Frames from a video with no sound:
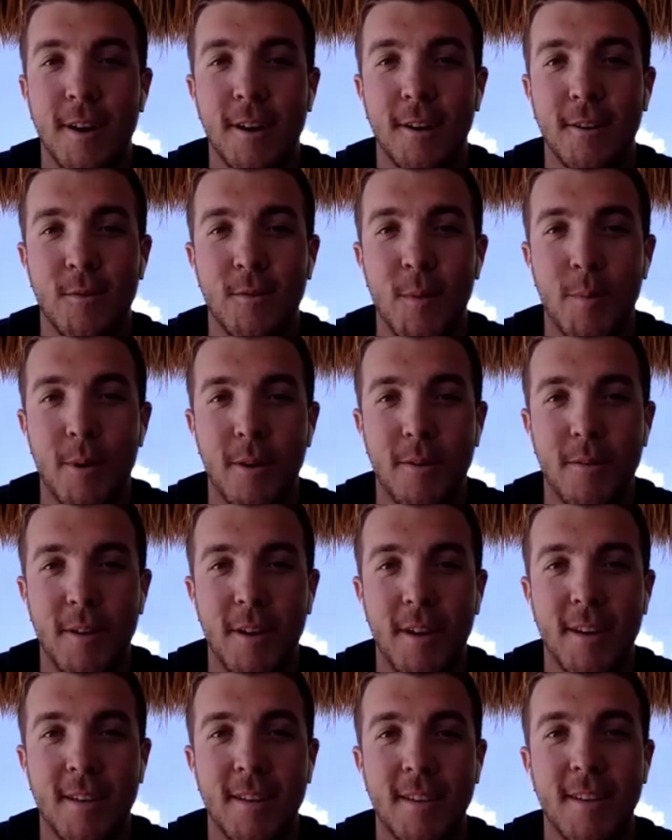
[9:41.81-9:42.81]
Tigers football
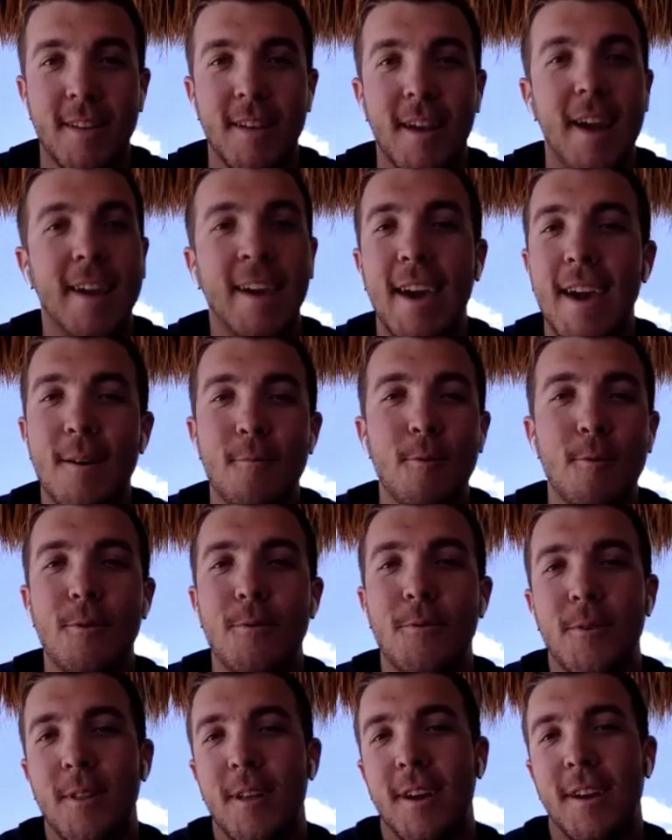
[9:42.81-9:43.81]
fan. I can't
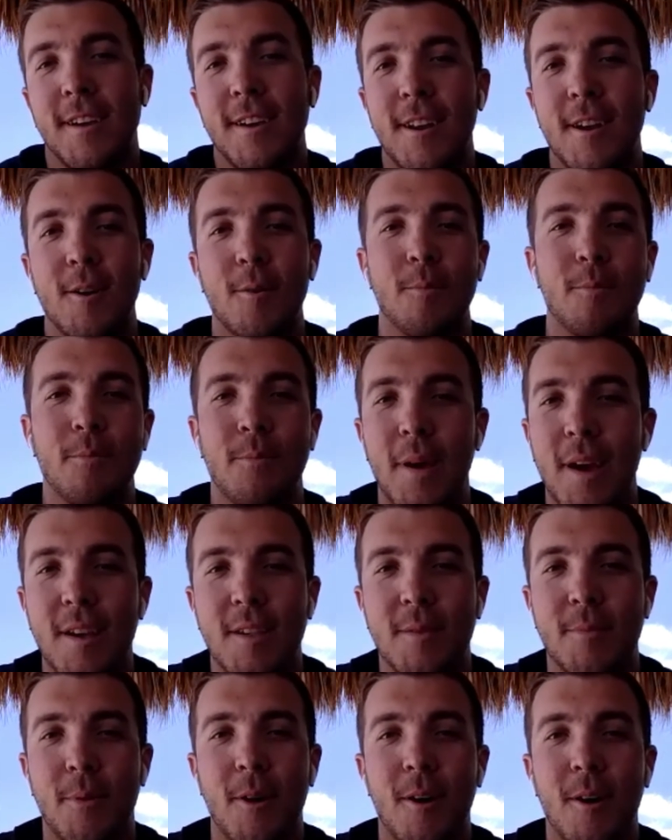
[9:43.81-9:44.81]
root for, like, you know,
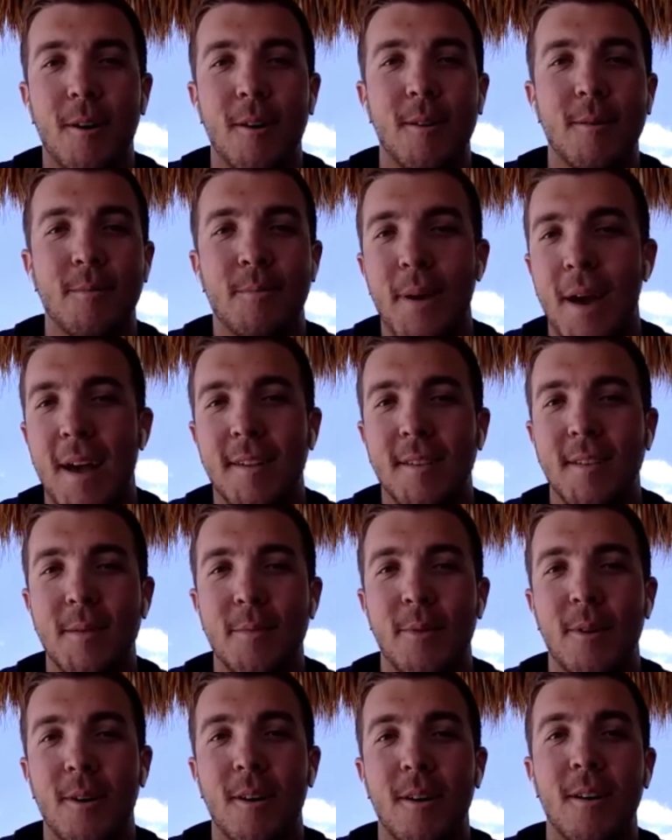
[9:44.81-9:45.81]
baseball and
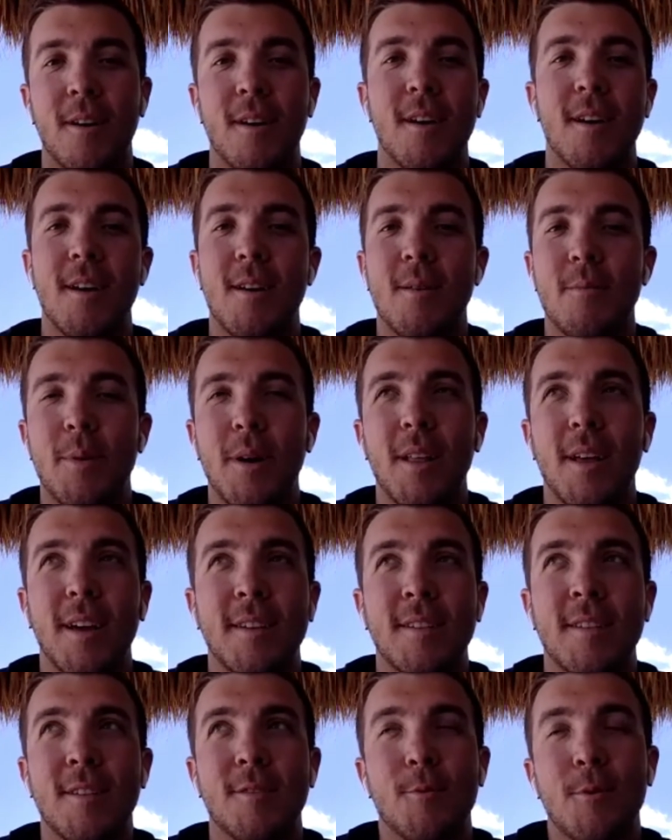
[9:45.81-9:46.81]
basketball. But,
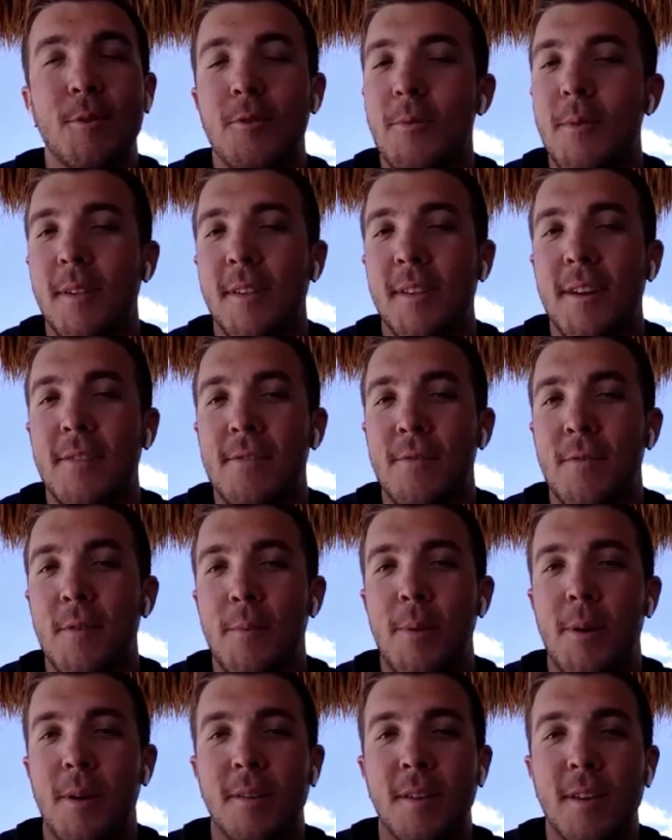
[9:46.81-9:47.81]
like, since Winthrop doesn't have a
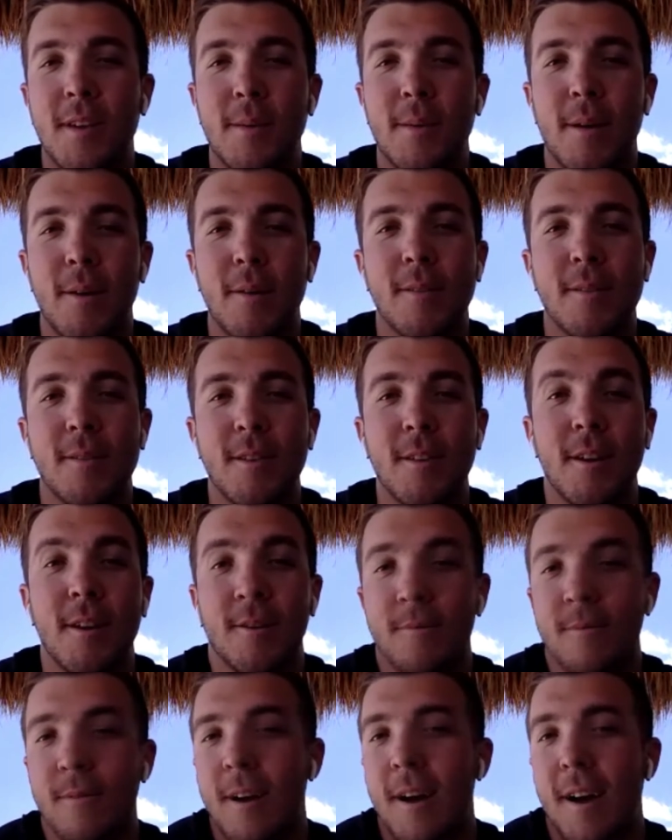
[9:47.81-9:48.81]
football team, I was, you
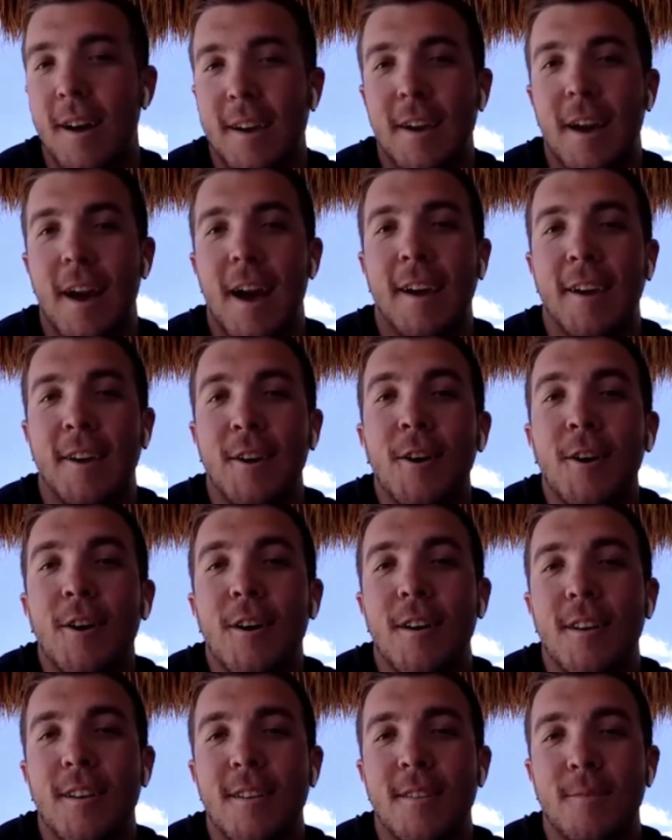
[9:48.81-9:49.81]
know, I
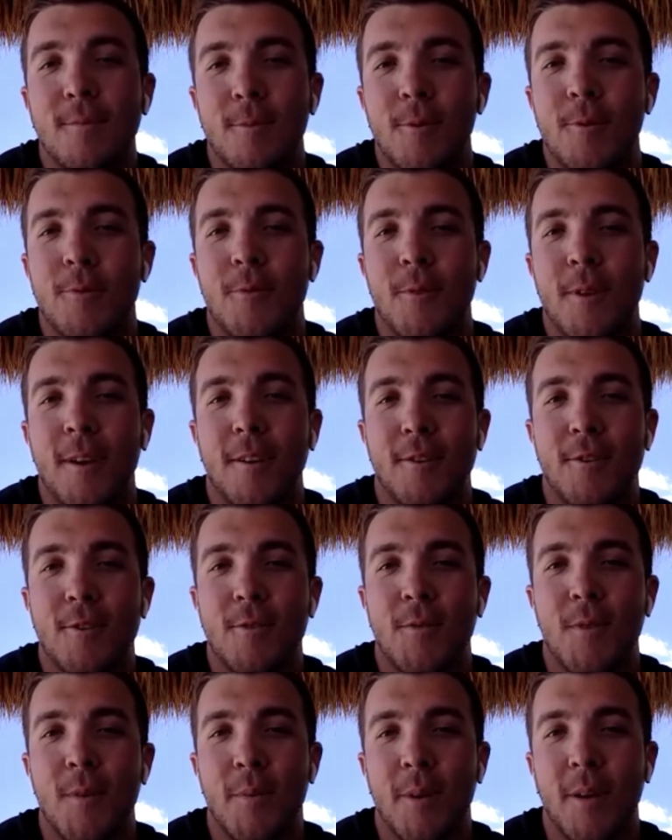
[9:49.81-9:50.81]
could root for
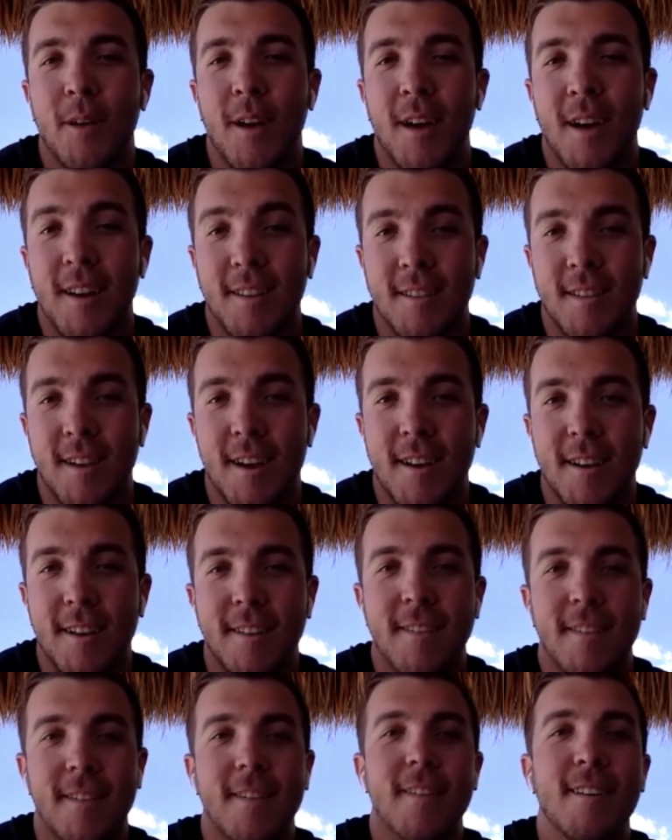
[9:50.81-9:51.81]
LSU football. I had decided.
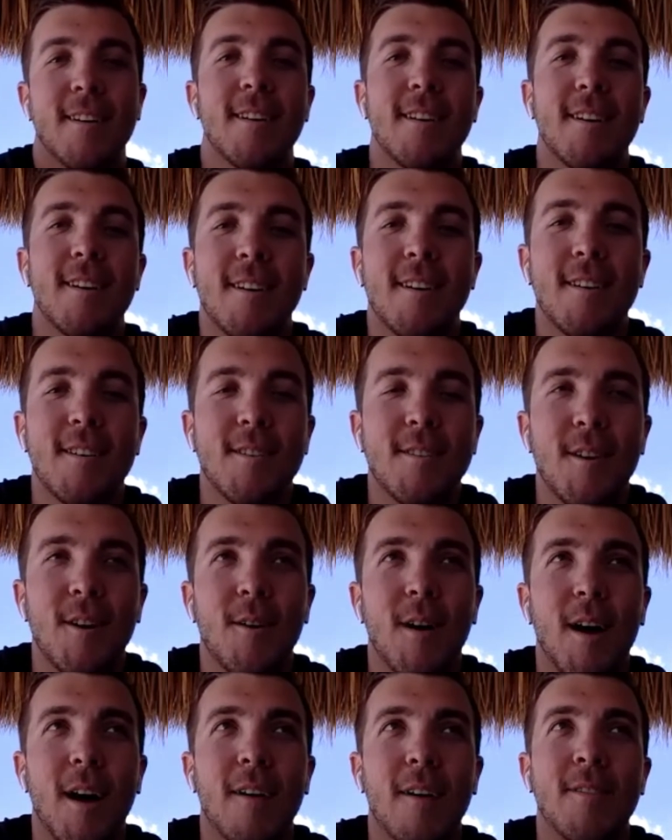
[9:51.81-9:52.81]

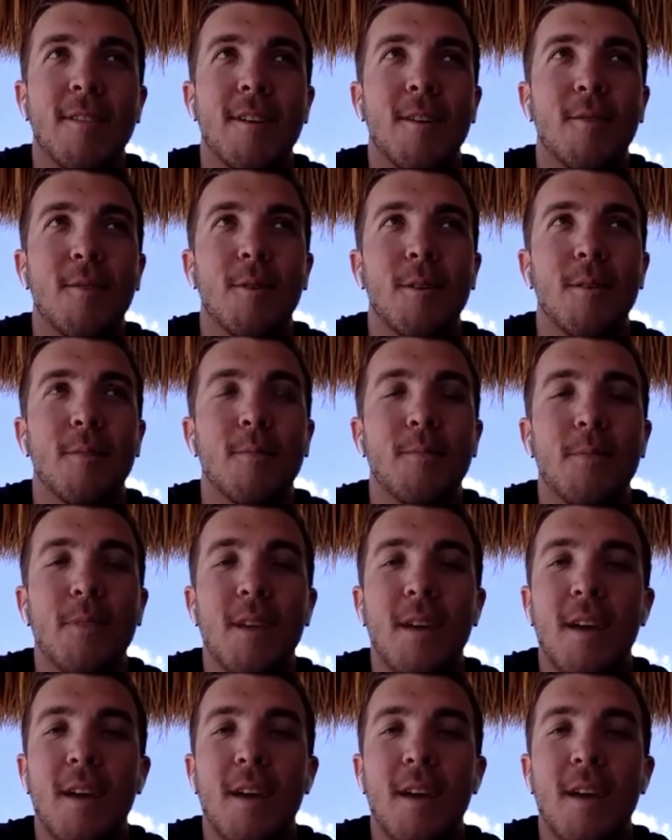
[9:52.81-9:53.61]
So I stuck with them.